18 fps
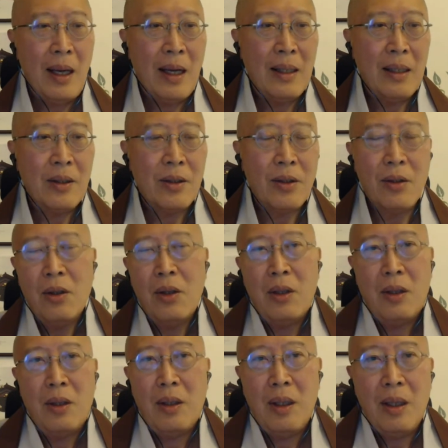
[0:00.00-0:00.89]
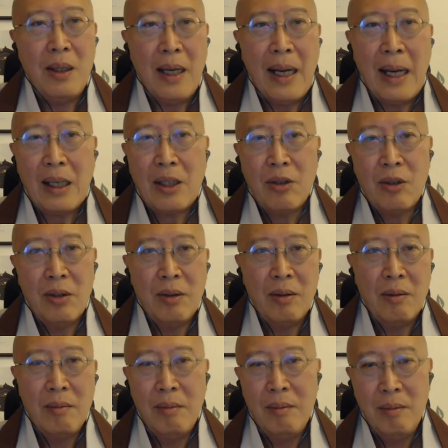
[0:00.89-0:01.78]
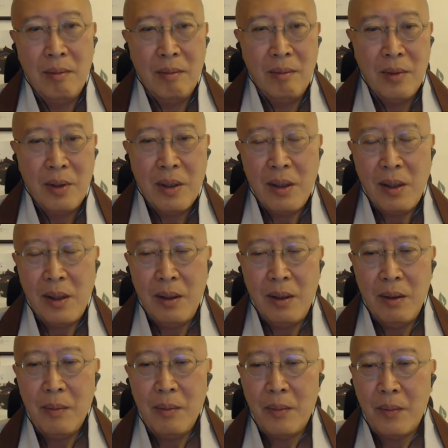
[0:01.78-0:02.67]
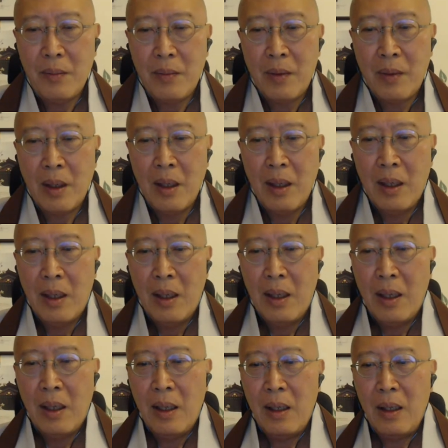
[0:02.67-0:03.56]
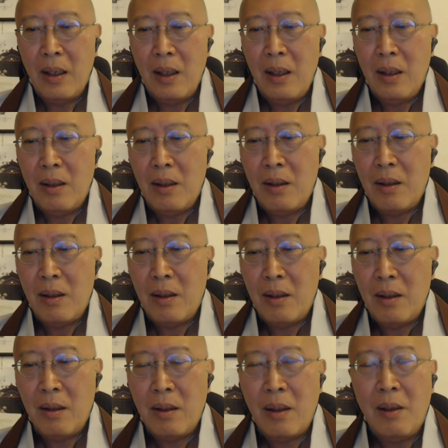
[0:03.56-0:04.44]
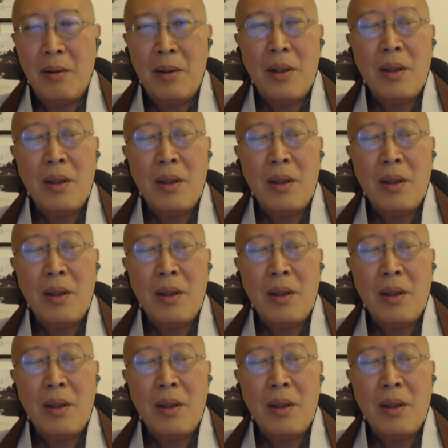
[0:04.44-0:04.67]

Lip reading: and it's not an action scene. In this